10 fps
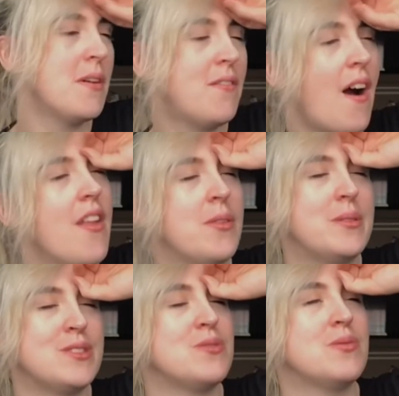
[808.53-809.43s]
father
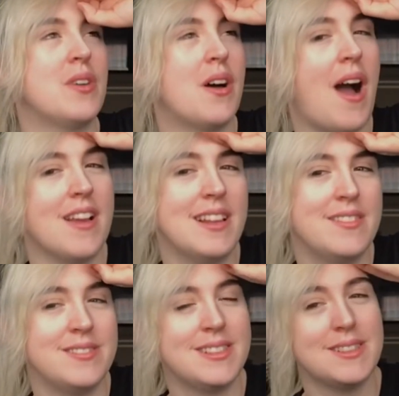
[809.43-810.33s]
was I
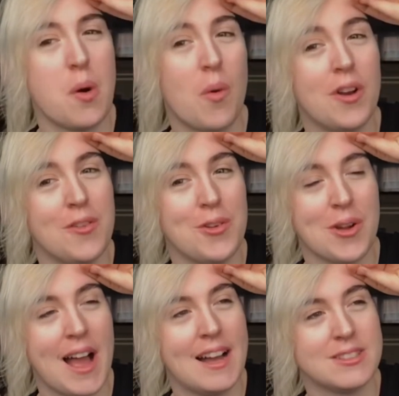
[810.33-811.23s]
lived in a wonderful
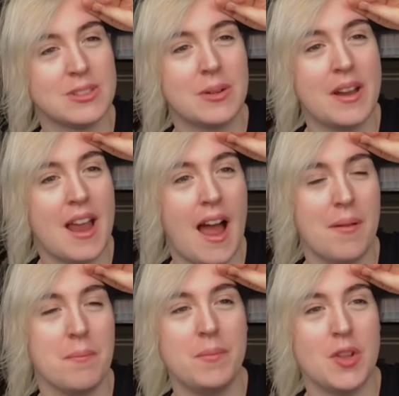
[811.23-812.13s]
castle,
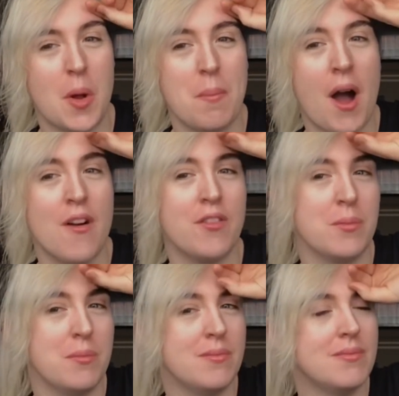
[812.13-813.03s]
and you know, apart
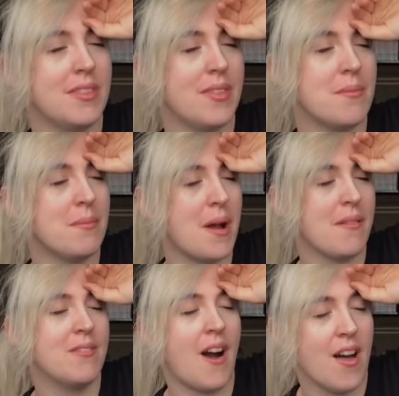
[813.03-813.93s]
from my
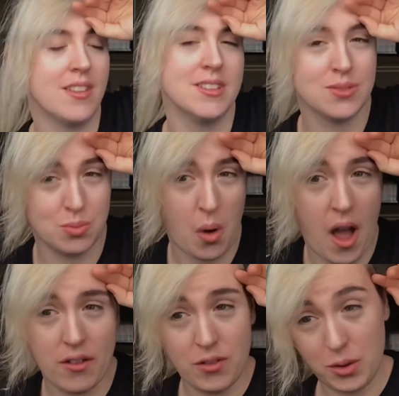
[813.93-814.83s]
father's
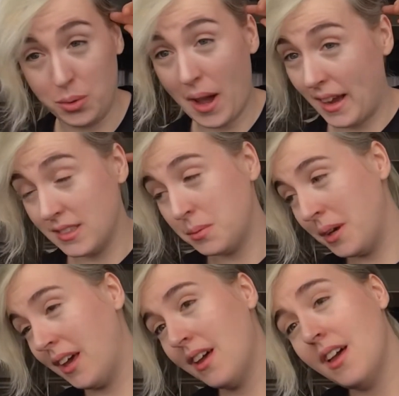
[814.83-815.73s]
wife who hates
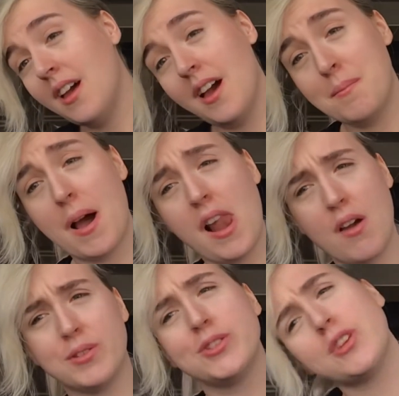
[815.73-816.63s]
me, my life
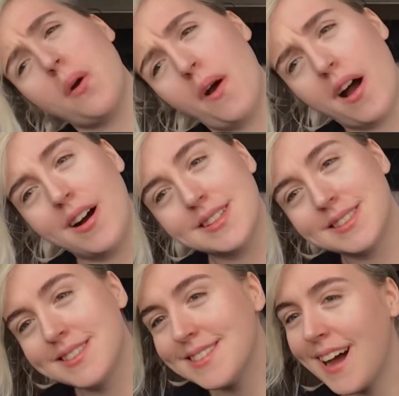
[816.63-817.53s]
was so hard.
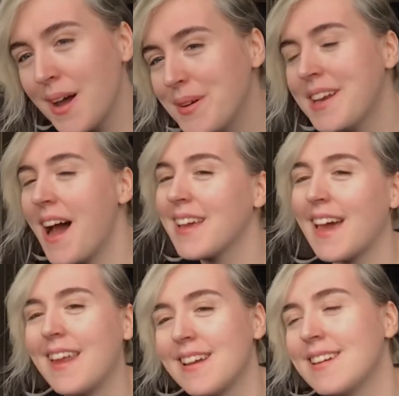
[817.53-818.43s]
I mean, I
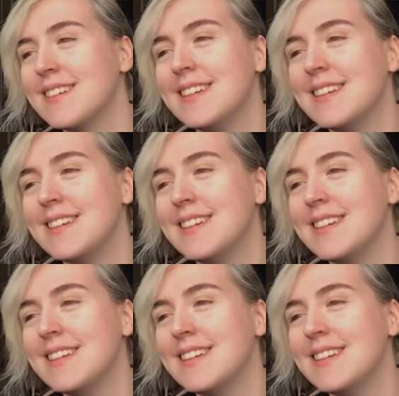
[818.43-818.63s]
get it.